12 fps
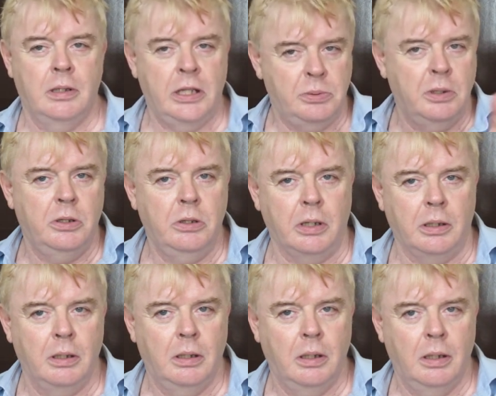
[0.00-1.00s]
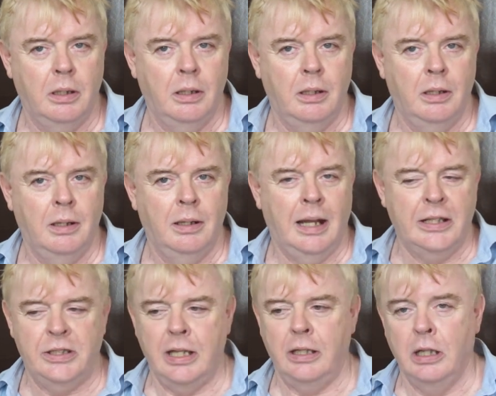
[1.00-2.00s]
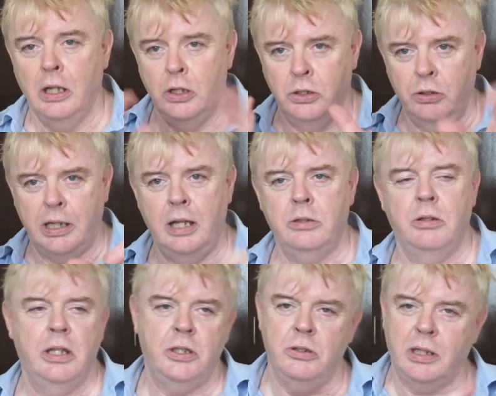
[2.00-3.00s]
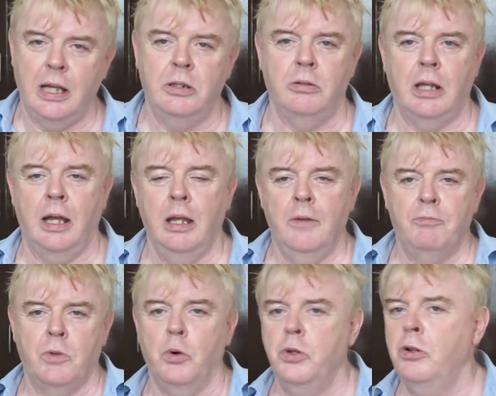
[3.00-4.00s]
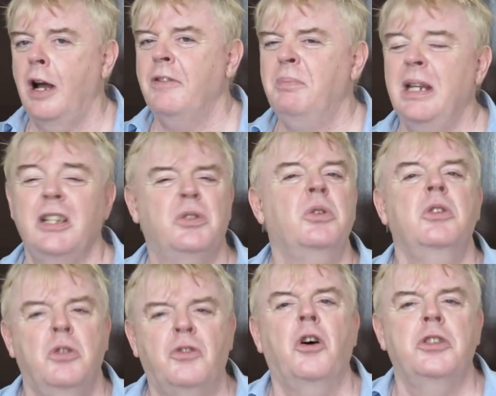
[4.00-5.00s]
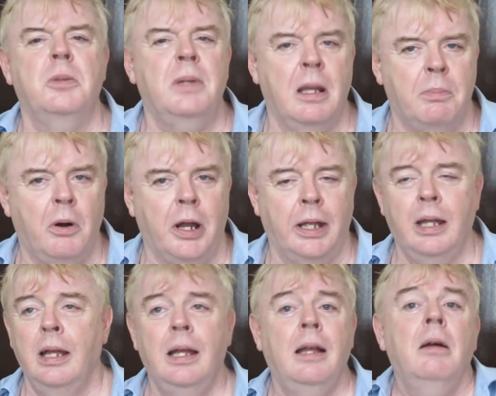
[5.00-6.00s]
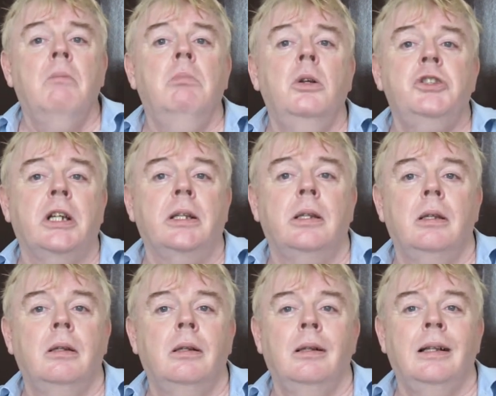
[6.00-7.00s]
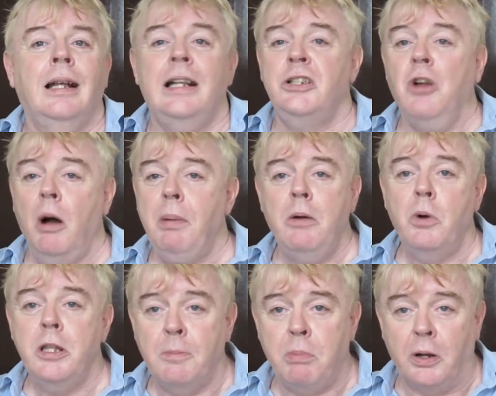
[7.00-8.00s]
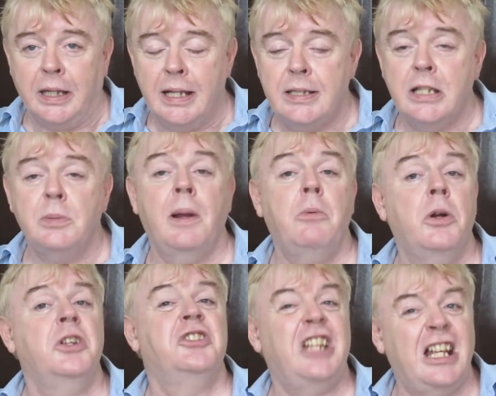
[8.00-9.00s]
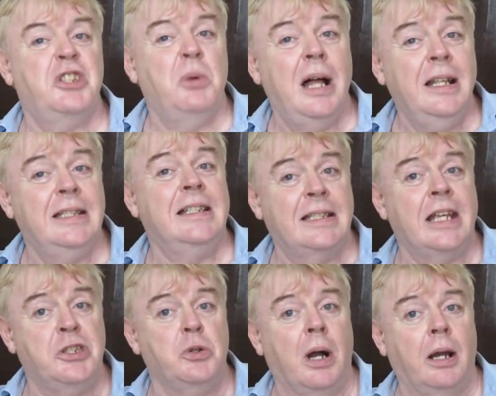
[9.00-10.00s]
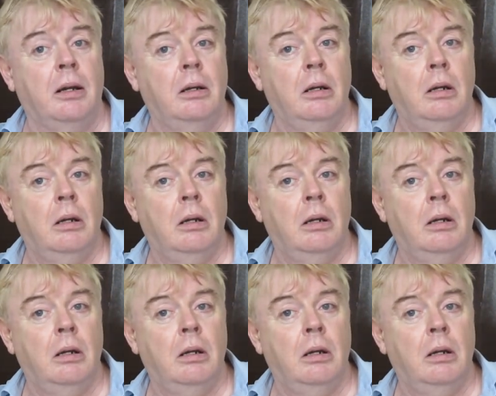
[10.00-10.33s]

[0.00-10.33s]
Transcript: That's what they're doing. And saying, you can't do this, you can't do that, oh, you have a penis, so you've got to be a boy. Bullshit. It's not about what your body is, it's about what your sexuality says you are.